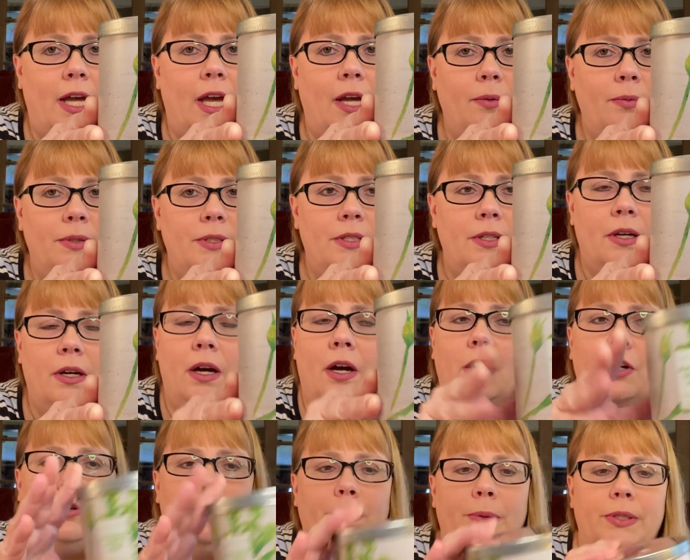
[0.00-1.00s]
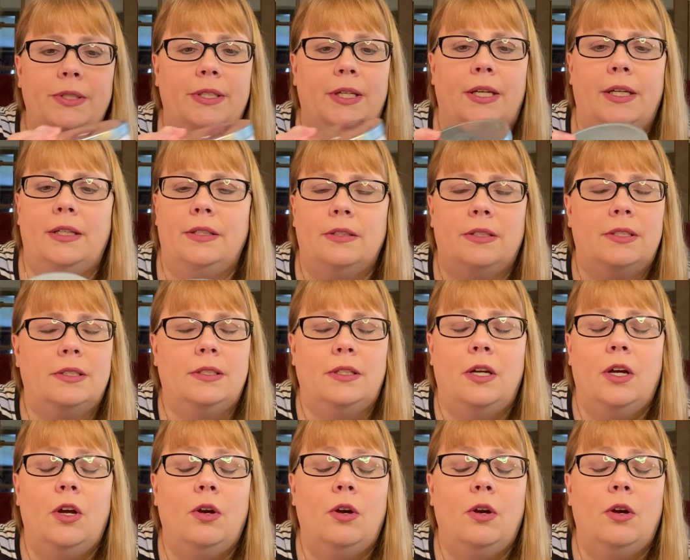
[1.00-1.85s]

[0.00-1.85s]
I would 100%